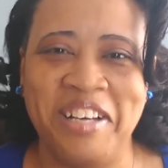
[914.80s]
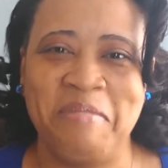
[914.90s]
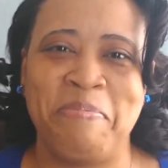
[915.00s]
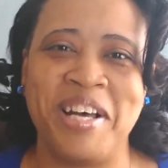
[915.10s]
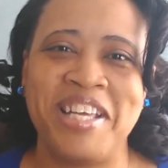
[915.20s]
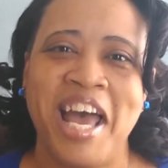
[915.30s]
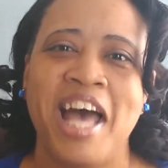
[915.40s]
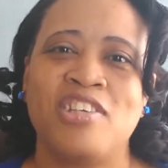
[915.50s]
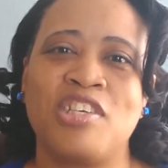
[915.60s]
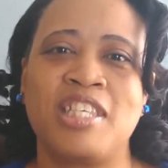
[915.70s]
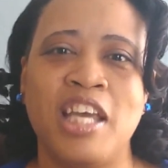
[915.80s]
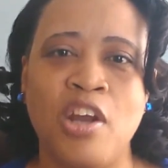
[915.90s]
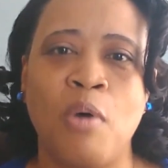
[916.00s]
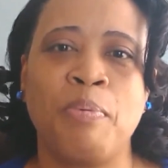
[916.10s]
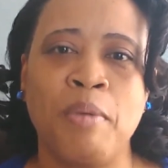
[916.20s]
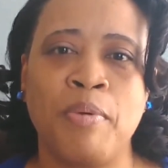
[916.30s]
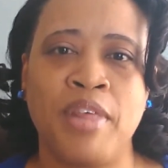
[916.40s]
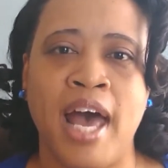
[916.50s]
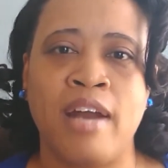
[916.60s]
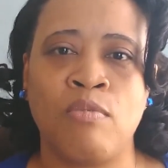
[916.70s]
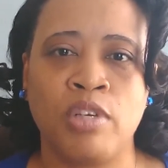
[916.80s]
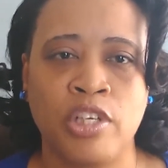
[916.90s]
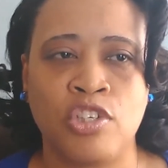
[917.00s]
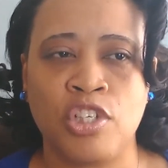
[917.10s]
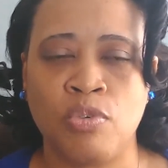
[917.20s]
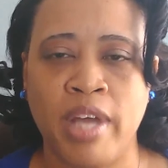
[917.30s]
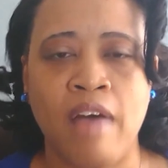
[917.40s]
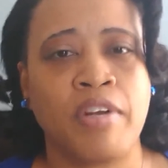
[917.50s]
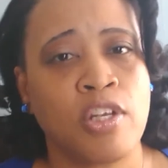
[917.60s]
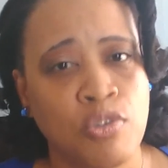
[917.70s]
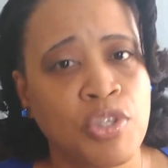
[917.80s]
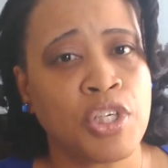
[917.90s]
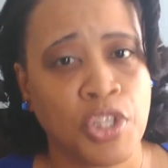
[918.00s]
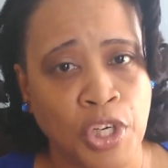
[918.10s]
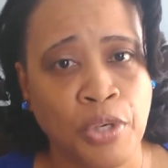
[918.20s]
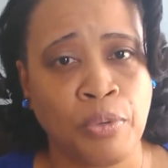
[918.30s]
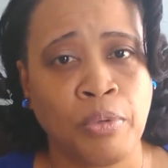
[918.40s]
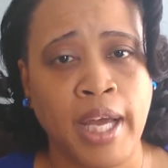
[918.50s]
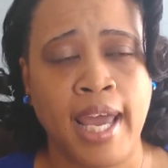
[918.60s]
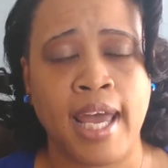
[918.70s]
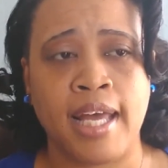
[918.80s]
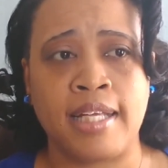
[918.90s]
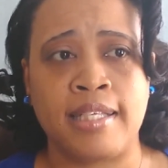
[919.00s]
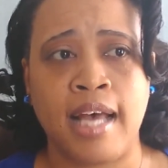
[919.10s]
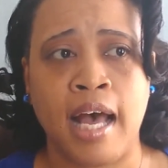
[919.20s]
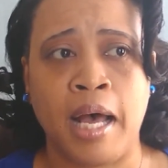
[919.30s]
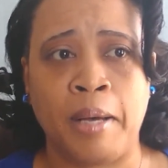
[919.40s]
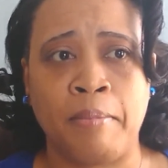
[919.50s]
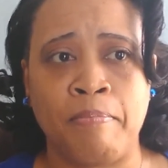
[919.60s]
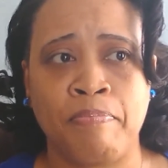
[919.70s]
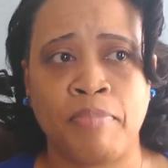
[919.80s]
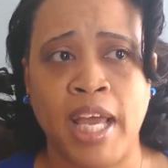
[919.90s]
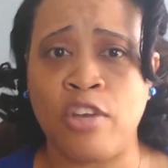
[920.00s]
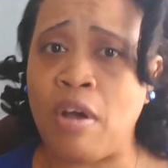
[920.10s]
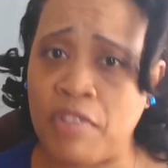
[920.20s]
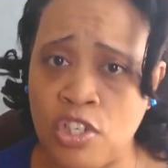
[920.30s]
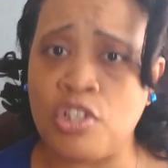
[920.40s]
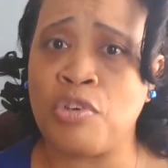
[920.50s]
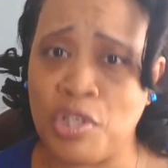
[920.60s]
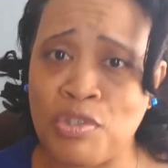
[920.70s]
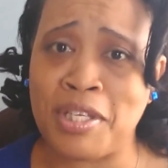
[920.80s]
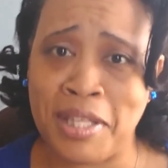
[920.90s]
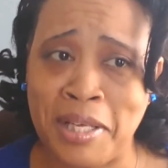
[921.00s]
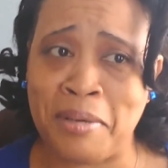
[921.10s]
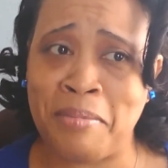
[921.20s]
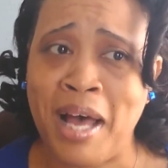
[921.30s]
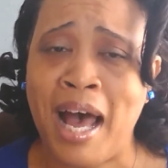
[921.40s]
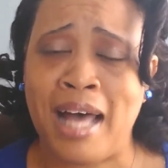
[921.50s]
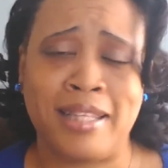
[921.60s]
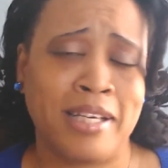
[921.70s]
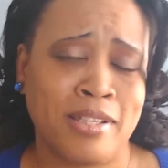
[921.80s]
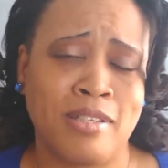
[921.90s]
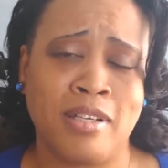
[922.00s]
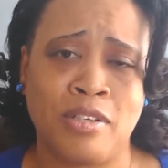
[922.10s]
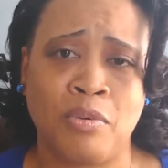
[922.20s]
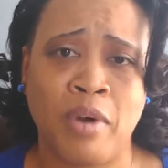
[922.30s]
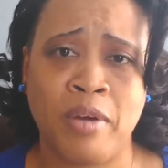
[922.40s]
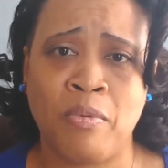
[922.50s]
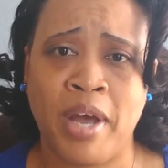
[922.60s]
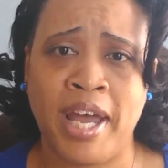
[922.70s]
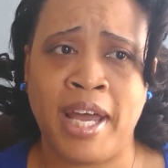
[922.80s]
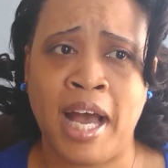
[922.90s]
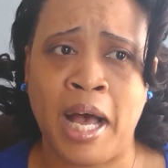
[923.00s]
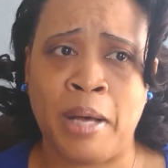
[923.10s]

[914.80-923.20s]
But just, people that really genuinely have an interest in you, and you have a genuine interest in them. I think it's a great way